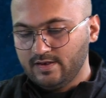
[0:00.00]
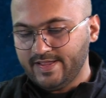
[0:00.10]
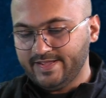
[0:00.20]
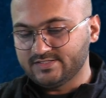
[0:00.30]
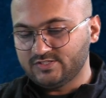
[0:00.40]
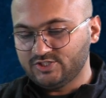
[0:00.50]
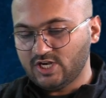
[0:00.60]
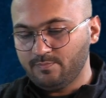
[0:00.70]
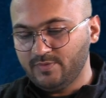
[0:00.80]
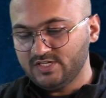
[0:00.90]
Next,
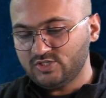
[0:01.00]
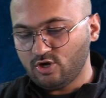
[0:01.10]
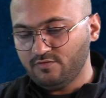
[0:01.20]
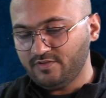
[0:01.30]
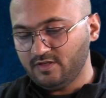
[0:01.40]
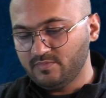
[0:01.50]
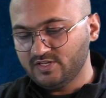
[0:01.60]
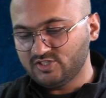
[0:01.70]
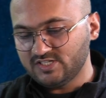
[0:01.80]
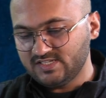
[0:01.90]
sharpness of
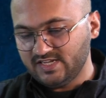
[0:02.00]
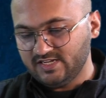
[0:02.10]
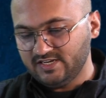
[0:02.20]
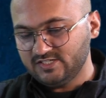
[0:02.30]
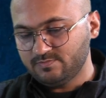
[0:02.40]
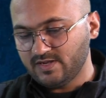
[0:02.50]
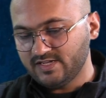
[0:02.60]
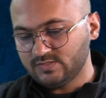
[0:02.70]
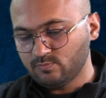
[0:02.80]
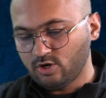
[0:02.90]
image is increased
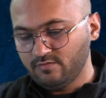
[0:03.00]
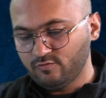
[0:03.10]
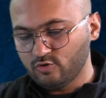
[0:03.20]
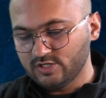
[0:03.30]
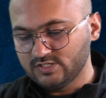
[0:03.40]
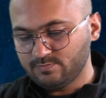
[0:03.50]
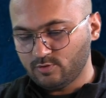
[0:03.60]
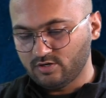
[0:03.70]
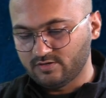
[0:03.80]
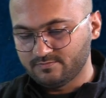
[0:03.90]
by small focal
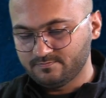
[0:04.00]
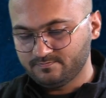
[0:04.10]
spot.